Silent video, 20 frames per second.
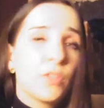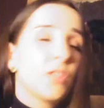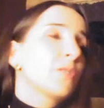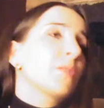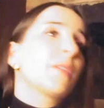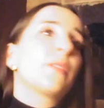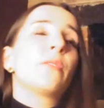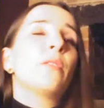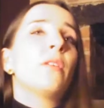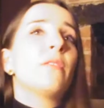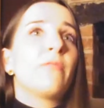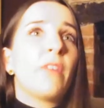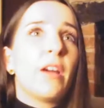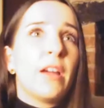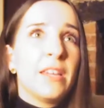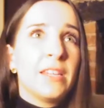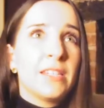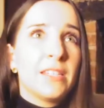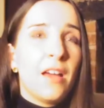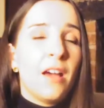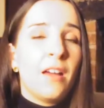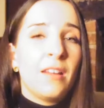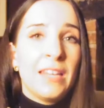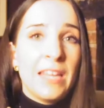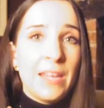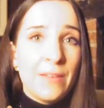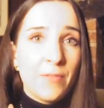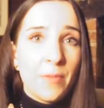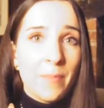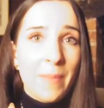So I thought, right, I'll
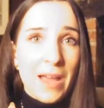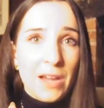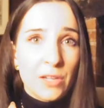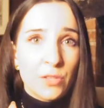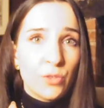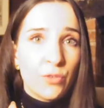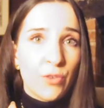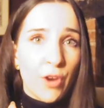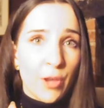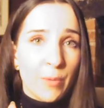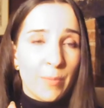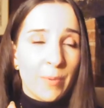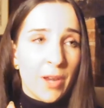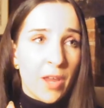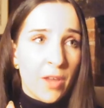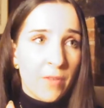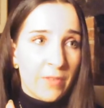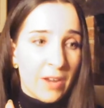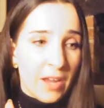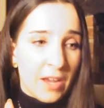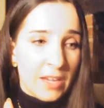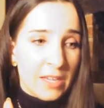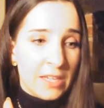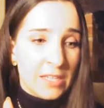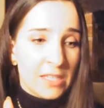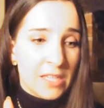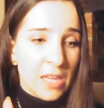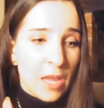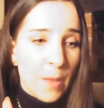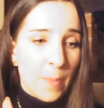leave the back door open
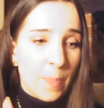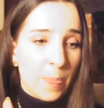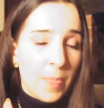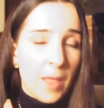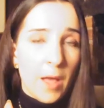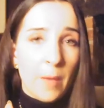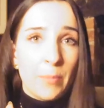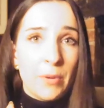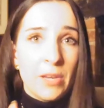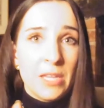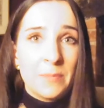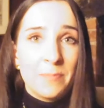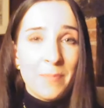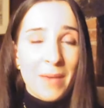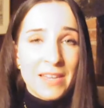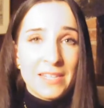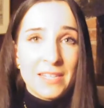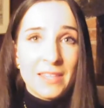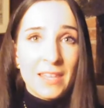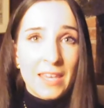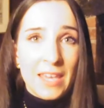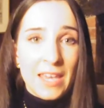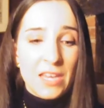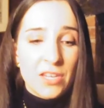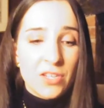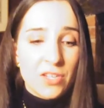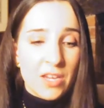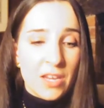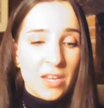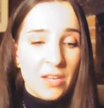overnight. I'll put his bed in the
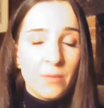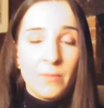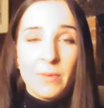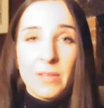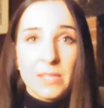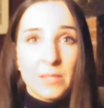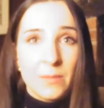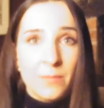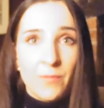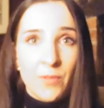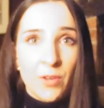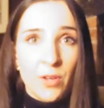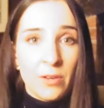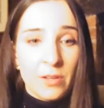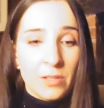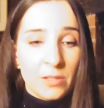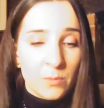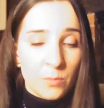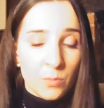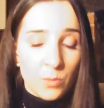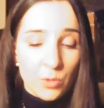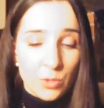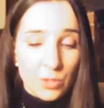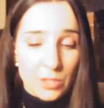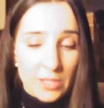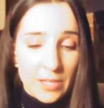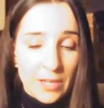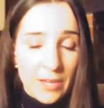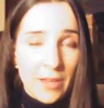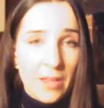kitchen with some food and some
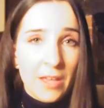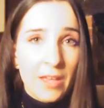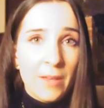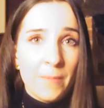water.